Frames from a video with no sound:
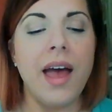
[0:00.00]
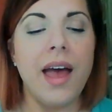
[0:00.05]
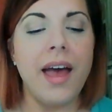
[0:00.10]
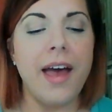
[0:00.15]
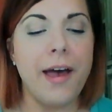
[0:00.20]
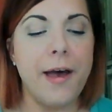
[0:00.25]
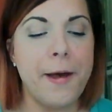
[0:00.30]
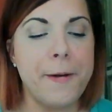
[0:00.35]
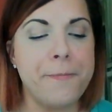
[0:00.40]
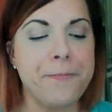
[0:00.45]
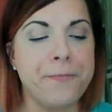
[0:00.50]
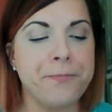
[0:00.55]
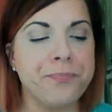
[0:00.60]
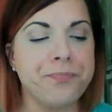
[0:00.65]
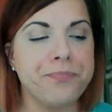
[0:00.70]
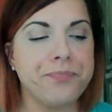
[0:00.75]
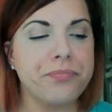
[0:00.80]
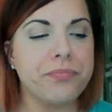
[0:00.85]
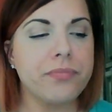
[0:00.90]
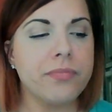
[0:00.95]
Um,
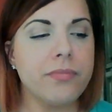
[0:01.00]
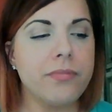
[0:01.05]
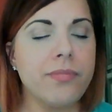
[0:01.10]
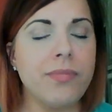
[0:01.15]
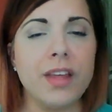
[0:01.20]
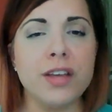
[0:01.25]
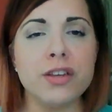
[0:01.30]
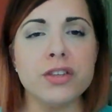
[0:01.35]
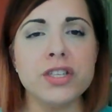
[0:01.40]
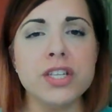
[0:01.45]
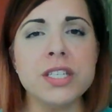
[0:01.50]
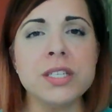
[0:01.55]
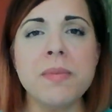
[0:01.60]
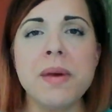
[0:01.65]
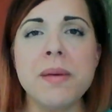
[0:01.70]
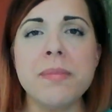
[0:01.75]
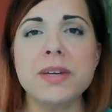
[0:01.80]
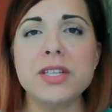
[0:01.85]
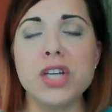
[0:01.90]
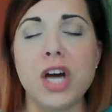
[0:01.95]
just
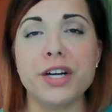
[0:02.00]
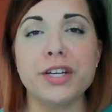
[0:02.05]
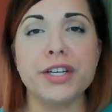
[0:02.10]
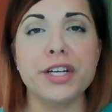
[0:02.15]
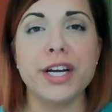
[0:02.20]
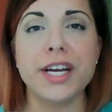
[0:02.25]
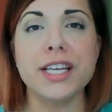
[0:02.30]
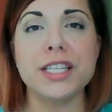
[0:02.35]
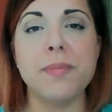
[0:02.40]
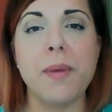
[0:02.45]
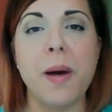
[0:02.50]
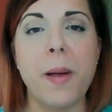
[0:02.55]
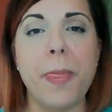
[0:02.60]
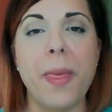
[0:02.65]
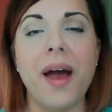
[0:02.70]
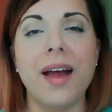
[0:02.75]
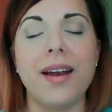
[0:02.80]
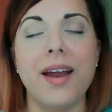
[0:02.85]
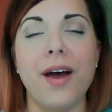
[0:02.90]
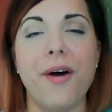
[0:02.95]
maybe talk to your kids about
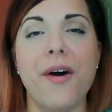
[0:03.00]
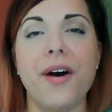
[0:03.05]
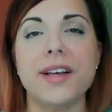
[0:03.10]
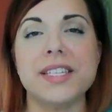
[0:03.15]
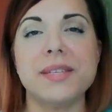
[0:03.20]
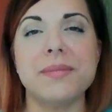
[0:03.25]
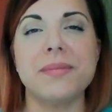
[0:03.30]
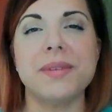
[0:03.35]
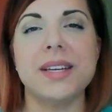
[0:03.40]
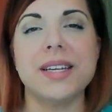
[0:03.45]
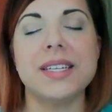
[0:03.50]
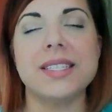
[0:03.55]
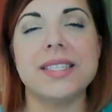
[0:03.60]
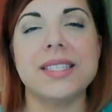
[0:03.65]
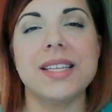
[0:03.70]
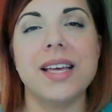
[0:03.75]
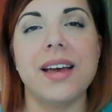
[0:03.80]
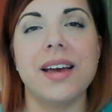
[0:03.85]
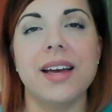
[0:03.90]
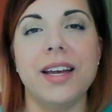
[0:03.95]
that and how awesome it is
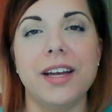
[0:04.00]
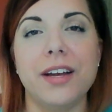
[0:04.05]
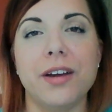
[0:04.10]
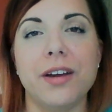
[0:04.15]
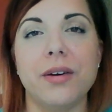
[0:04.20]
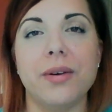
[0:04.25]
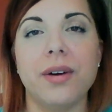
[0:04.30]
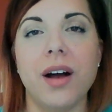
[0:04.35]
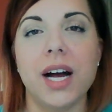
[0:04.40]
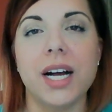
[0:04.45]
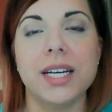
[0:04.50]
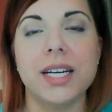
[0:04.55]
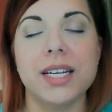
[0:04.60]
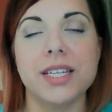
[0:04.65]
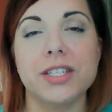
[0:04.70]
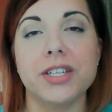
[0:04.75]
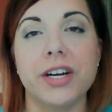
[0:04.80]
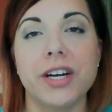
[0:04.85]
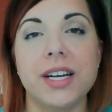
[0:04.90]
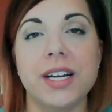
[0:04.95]
that you know God
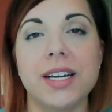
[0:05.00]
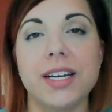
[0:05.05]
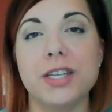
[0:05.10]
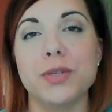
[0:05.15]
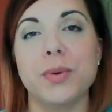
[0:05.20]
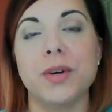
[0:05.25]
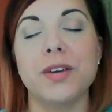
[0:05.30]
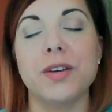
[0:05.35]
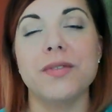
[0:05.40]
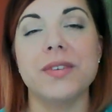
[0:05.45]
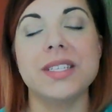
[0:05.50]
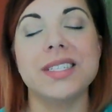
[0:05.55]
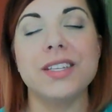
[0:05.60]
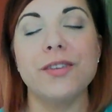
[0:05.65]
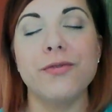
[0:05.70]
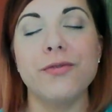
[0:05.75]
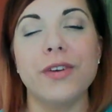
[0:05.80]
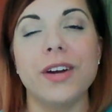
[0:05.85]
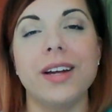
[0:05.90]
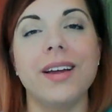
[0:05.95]
has created each one of us
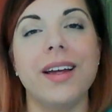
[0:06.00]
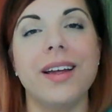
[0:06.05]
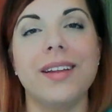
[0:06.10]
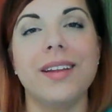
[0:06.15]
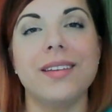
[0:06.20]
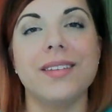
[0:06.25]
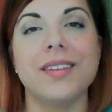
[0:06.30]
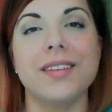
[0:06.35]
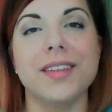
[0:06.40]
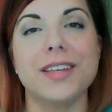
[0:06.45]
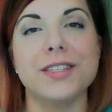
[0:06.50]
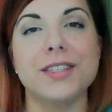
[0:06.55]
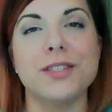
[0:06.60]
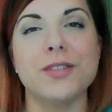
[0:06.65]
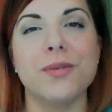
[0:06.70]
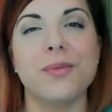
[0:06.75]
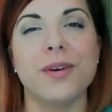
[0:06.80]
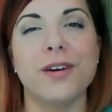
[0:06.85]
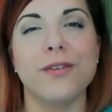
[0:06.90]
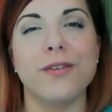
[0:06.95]
different and that that's
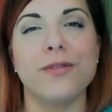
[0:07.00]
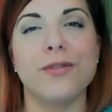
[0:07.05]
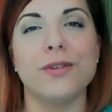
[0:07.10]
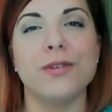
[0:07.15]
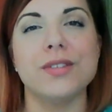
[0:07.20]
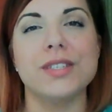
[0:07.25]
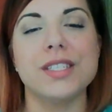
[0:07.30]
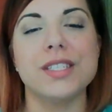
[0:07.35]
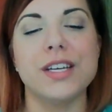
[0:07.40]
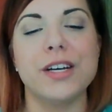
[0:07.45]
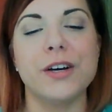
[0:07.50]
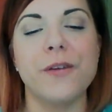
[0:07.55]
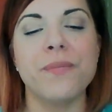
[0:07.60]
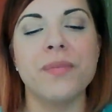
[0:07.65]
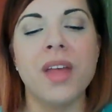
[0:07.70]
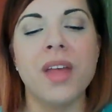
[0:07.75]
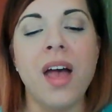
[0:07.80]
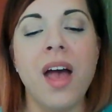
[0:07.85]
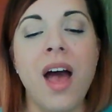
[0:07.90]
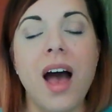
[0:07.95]
so wonderful. So
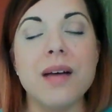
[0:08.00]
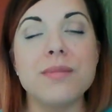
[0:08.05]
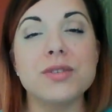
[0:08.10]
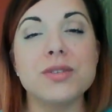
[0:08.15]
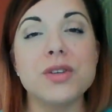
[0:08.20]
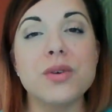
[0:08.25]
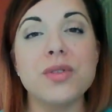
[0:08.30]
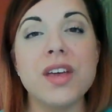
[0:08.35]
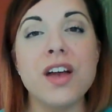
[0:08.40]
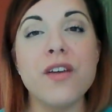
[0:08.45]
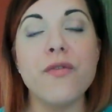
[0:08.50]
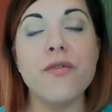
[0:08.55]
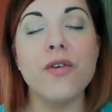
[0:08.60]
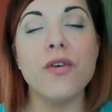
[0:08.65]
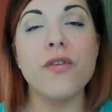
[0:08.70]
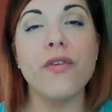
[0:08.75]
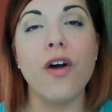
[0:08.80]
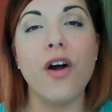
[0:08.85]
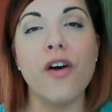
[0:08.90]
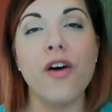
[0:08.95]
I'm so
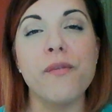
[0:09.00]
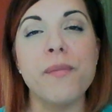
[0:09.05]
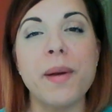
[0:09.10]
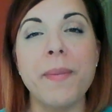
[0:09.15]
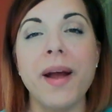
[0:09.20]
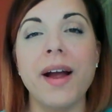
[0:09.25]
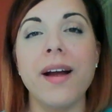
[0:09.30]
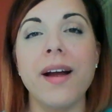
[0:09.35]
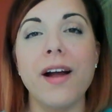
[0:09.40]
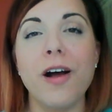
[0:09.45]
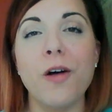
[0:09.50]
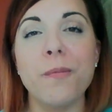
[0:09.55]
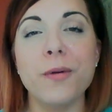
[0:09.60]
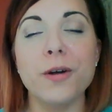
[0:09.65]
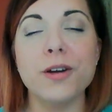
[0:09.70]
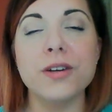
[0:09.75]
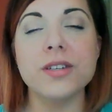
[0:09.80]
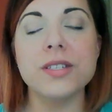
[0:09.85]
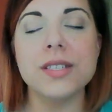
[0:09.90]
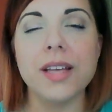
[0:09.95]
thankful for all of my parent
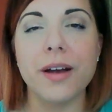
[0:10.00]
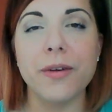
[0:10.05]
helpers.